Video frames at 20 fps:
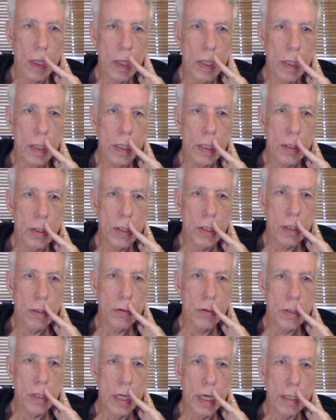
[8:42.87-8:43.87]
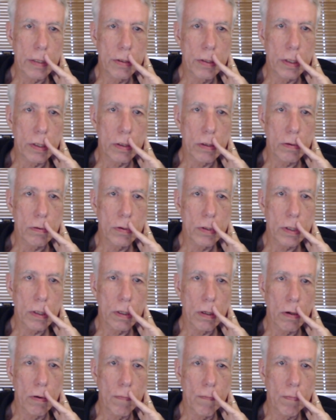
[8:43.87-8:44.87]
He chose not to,
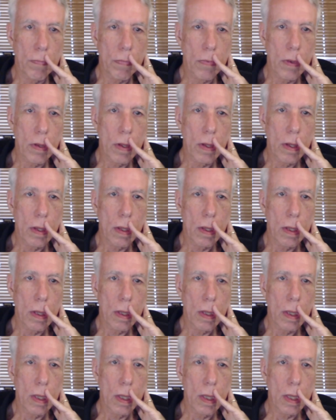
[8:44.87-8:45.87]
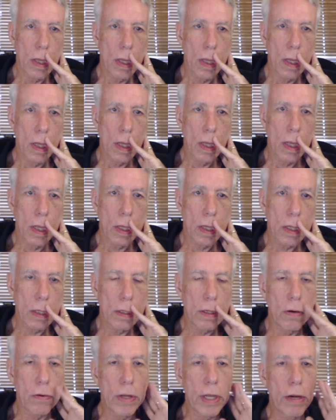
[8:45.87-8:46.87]
so I can
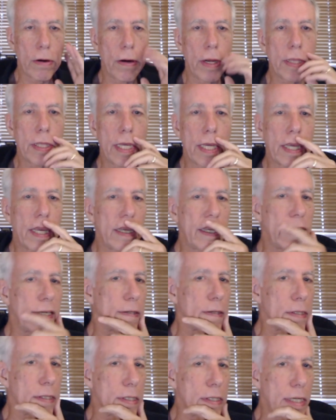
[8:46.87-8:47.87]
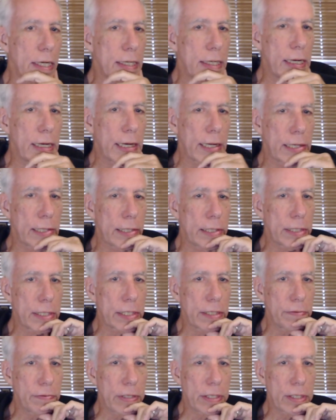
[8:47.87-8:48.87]
go here. I think I get Sente out of this
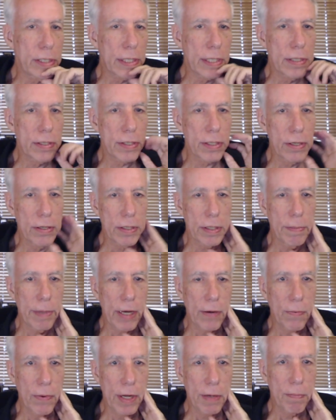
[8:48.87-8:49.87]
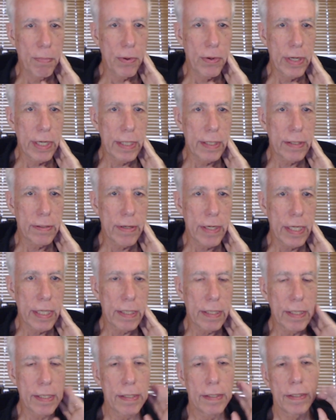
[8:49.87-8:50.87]
if he's concerned about 1 point, right?
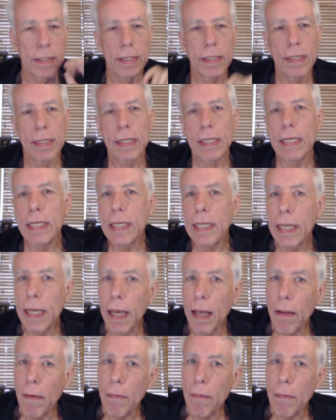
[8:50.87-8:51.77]
Yeah.